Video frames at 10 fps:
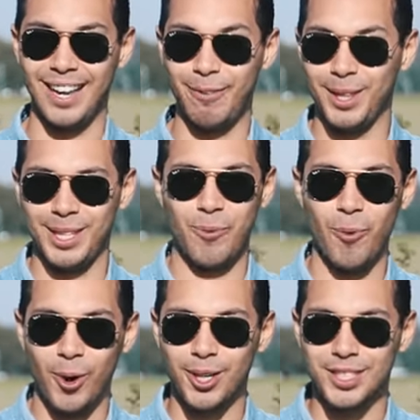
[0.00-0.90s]
Everything
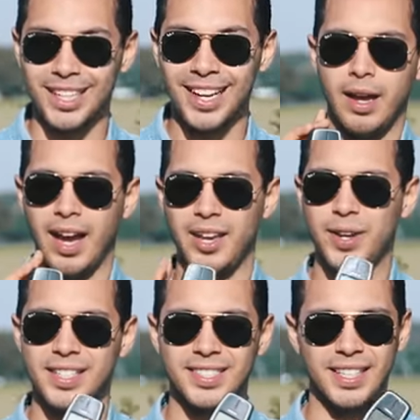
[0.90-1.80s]
works. Uh,
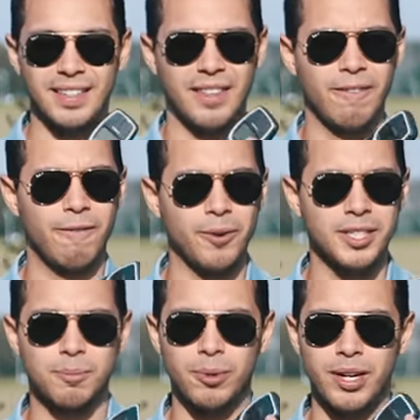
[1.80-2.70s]
you can see the phone
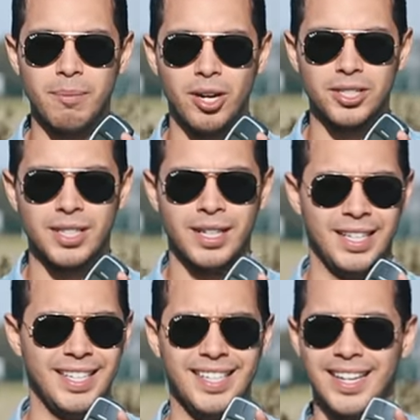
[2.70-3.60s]
is pretty much
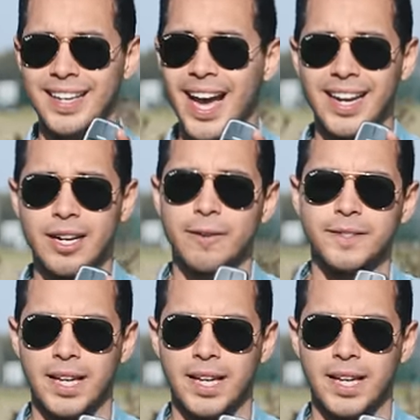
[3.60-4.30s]
in 9 out of